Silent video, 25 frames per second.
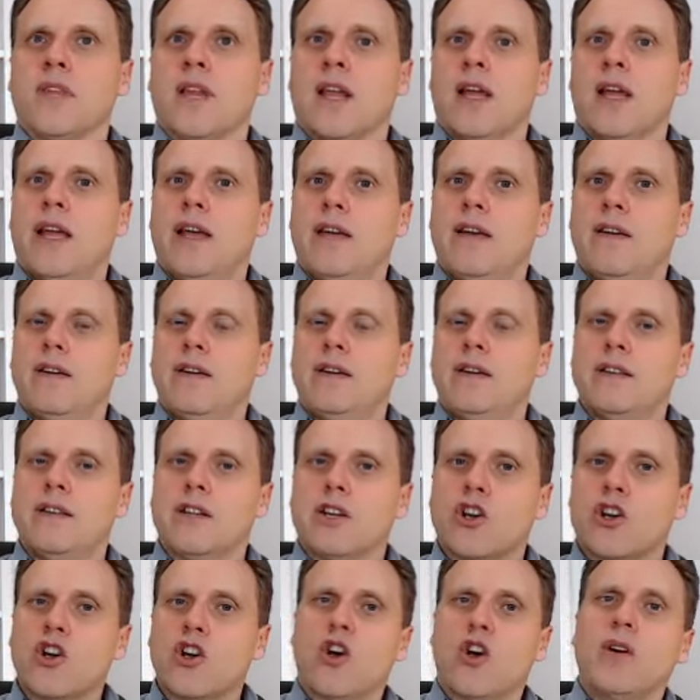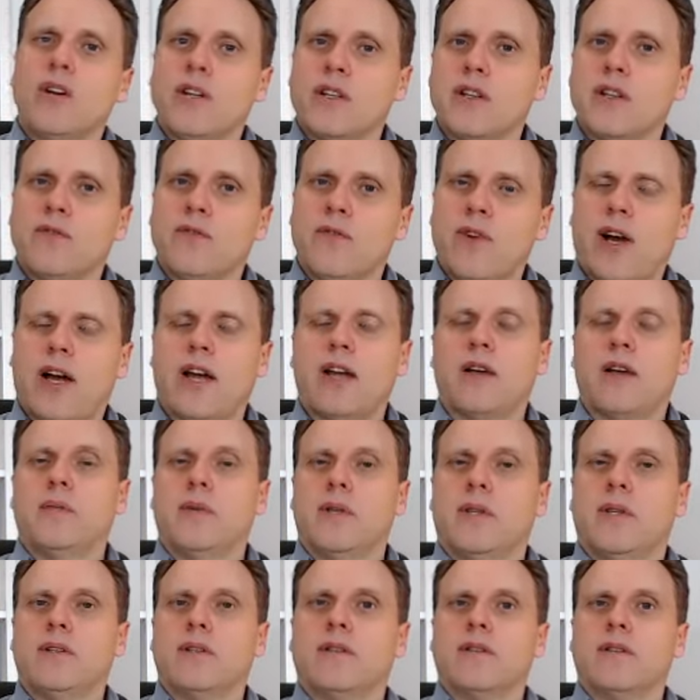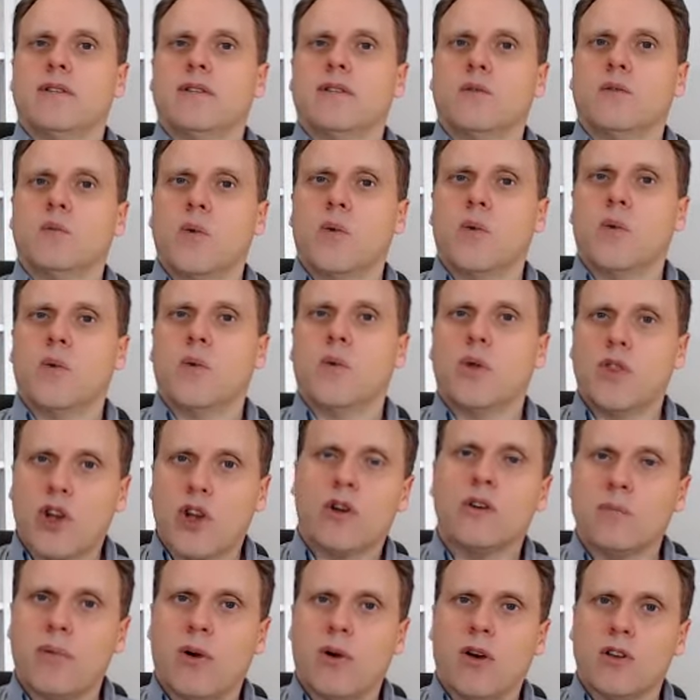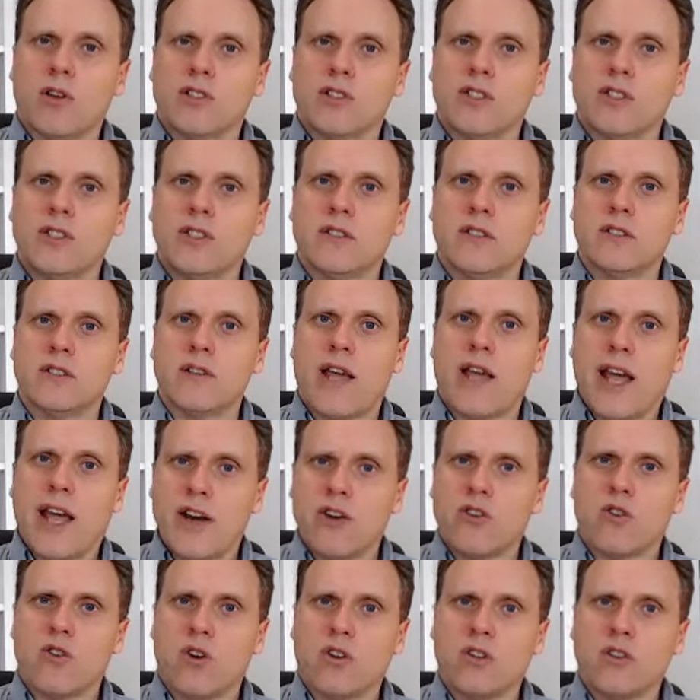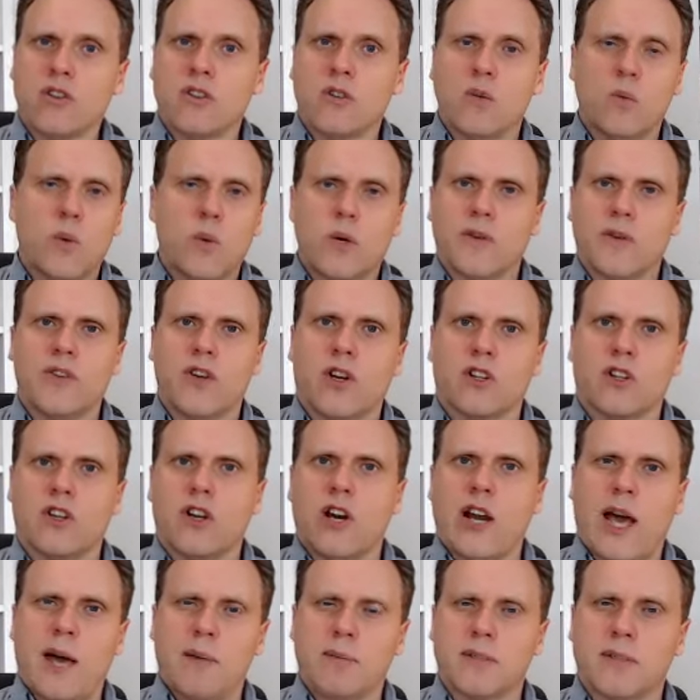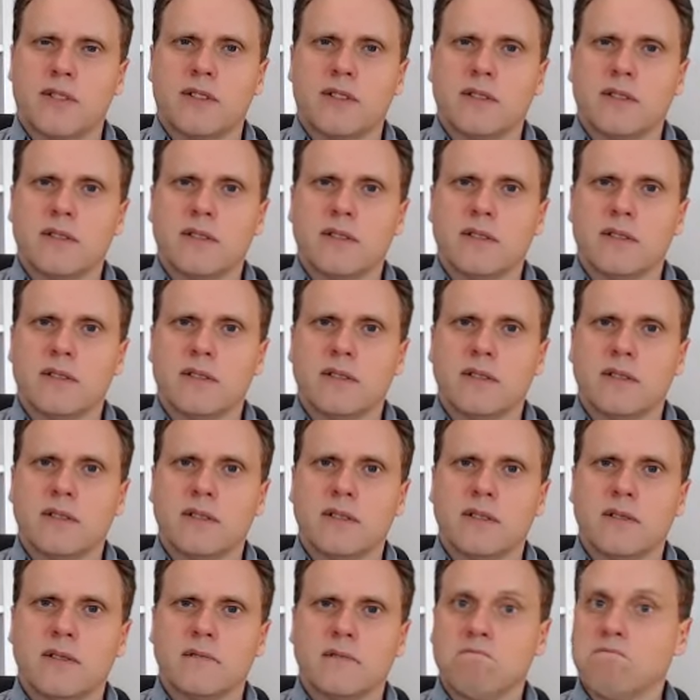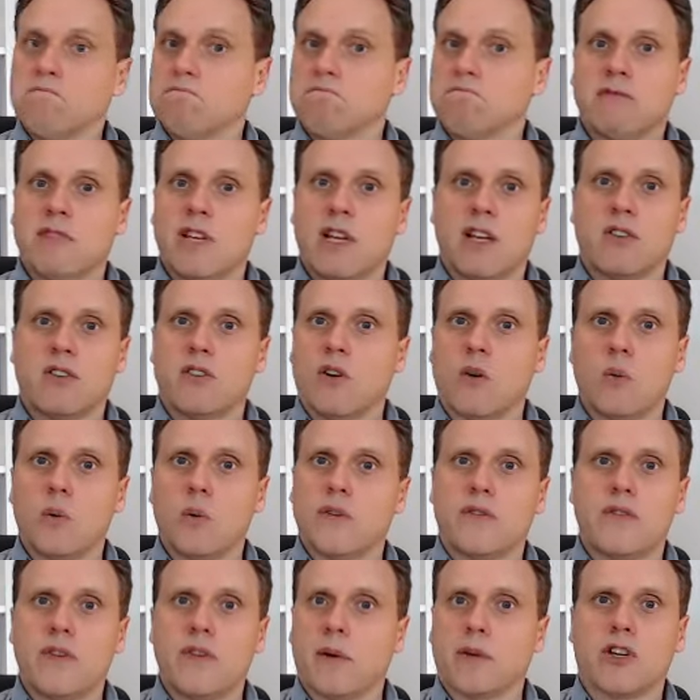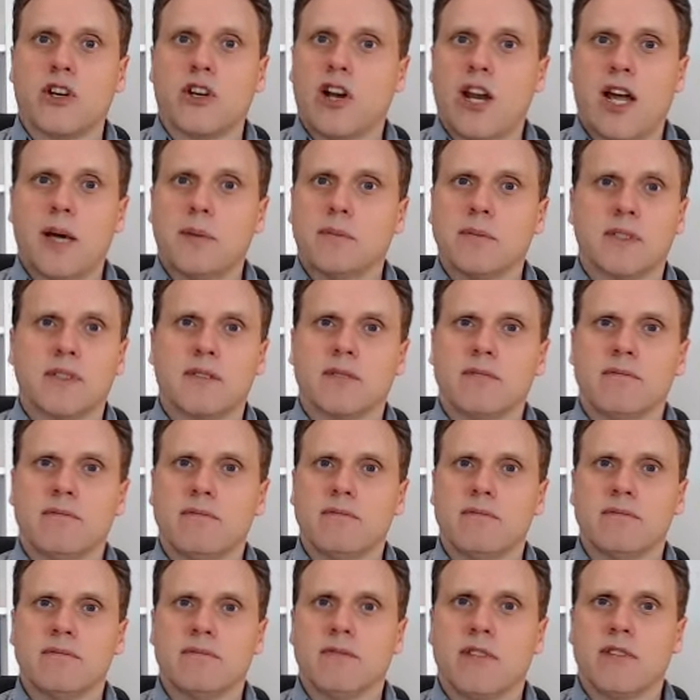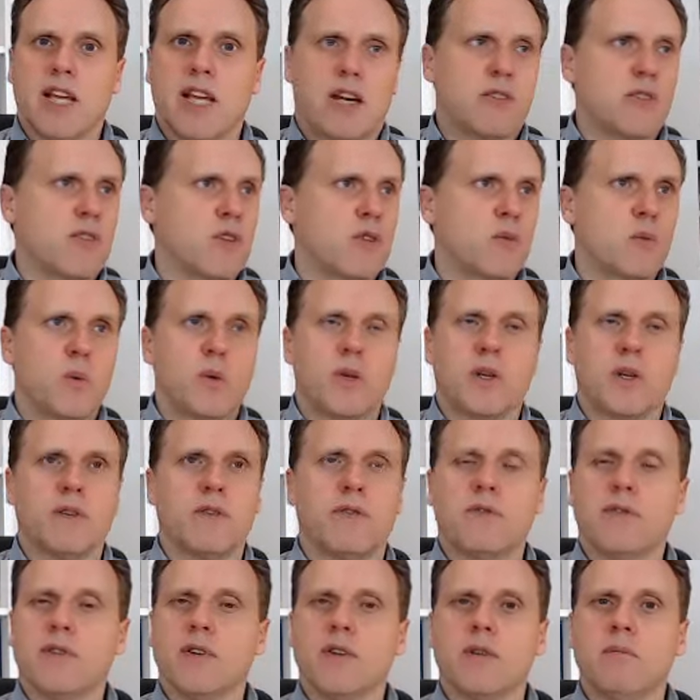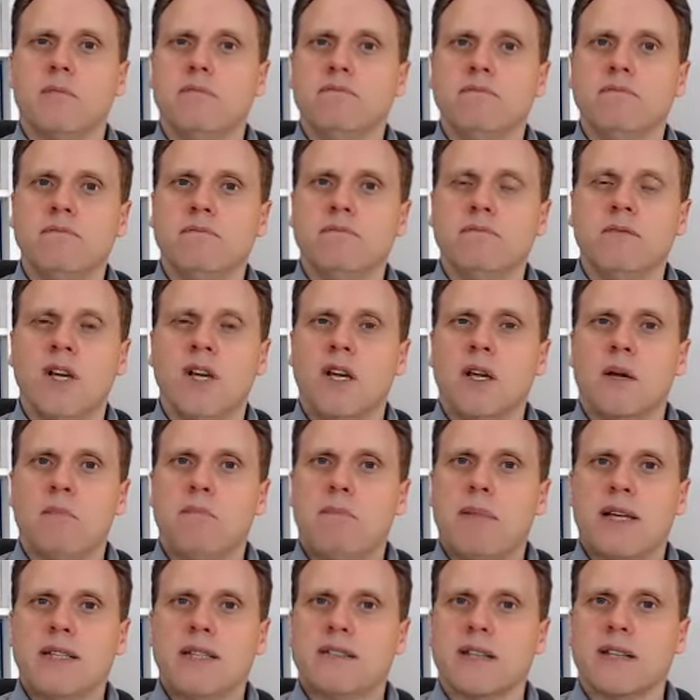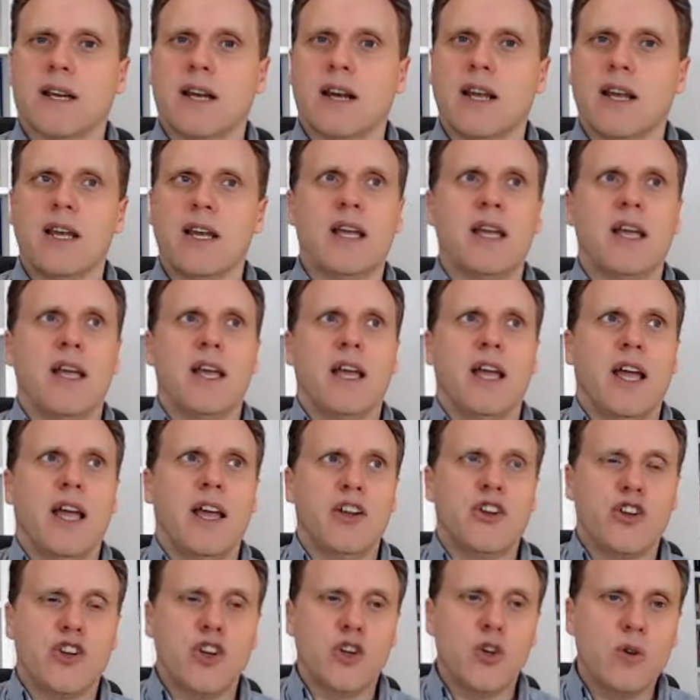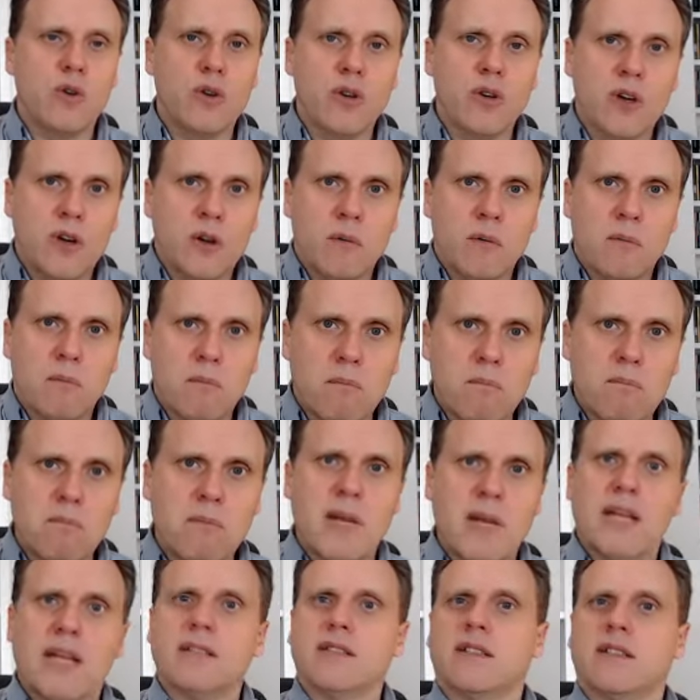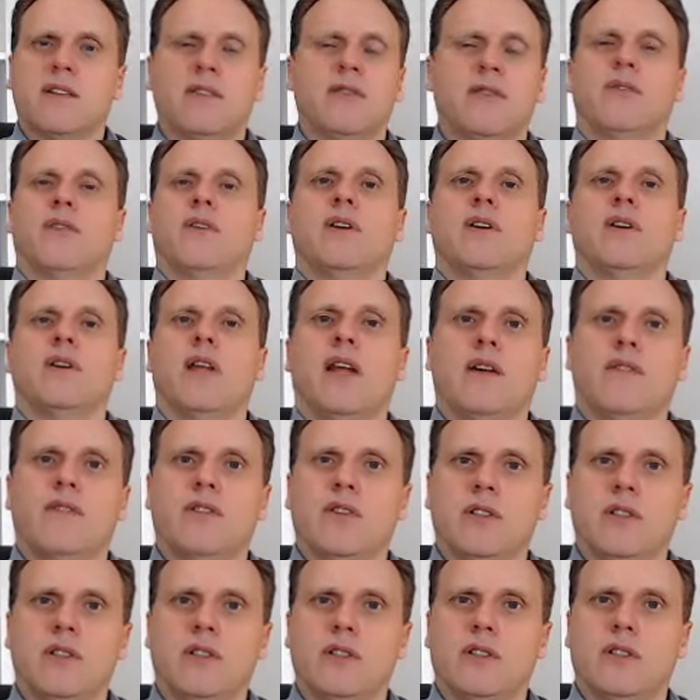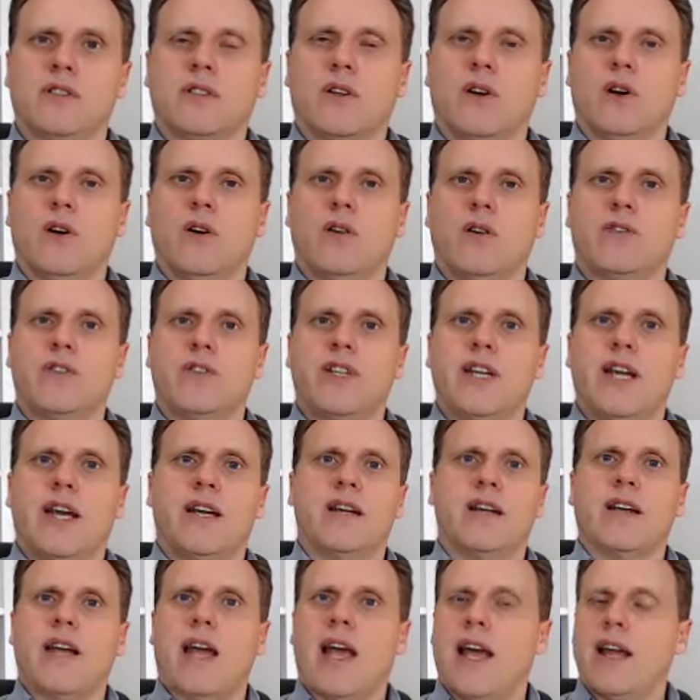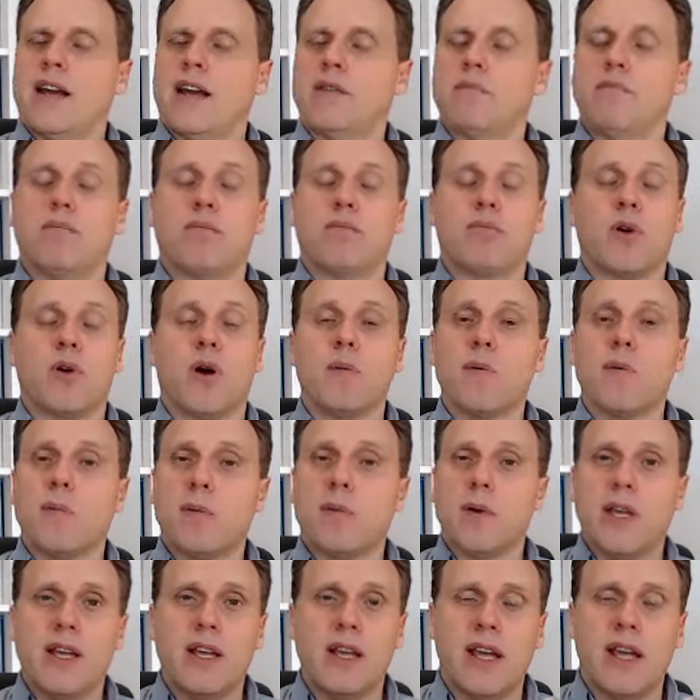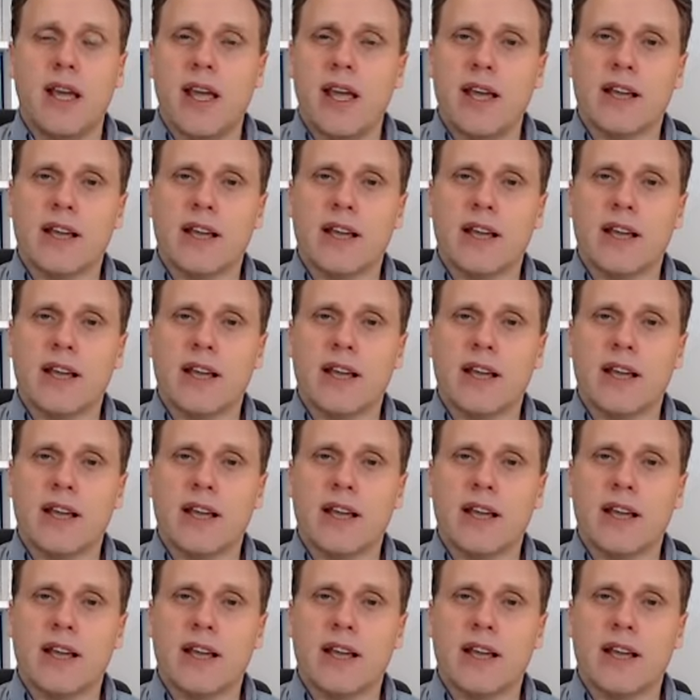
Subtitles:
in the current environment, with the current policies, Enron would have not collapsed. Enron would have not collapsed. Enron would have basically issued massive levels of debt and probably